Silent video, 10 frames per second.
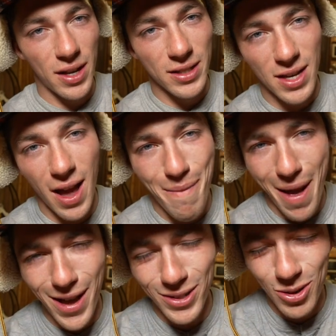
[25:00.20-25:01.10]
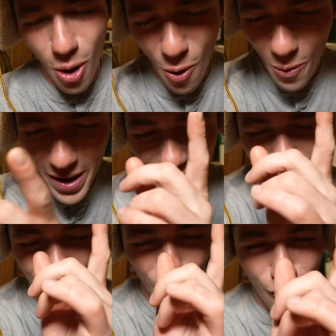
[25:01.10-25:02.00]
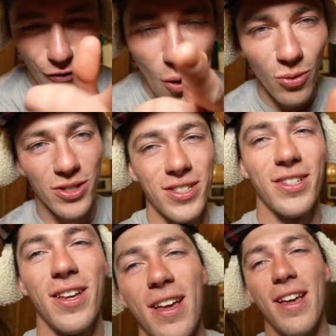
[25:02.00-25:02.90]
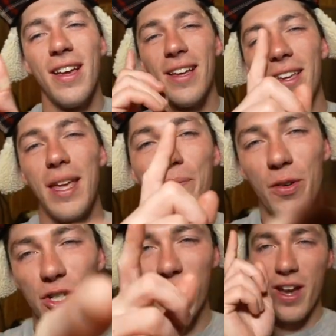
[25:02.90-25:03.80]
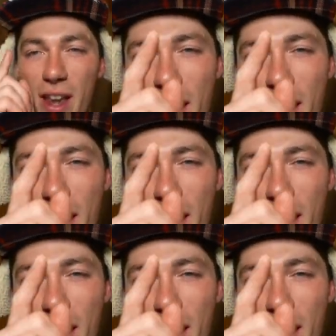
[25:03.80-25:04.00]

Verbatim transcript: next time. As always, folks, keep fishing.